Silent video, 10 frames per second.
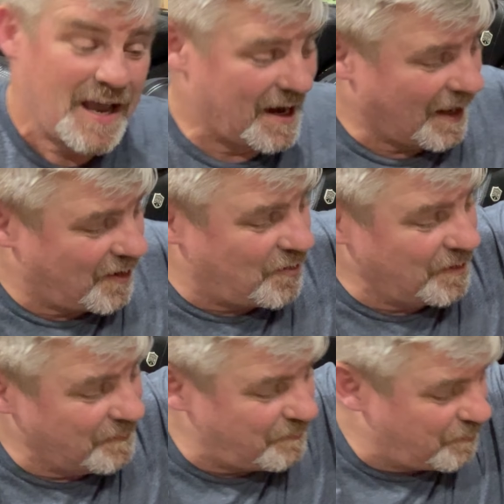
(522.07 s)
and I
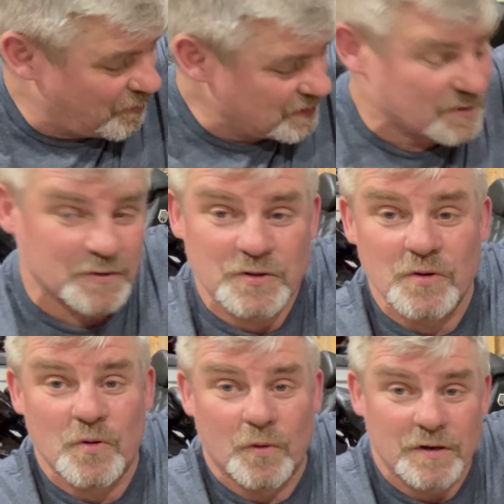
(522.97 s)
couldn't push those
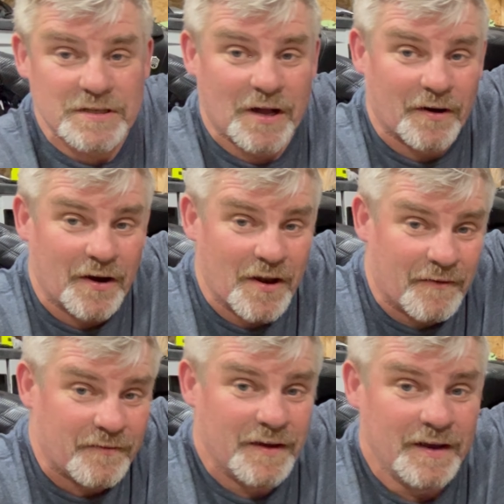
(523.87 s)
2 corners down enough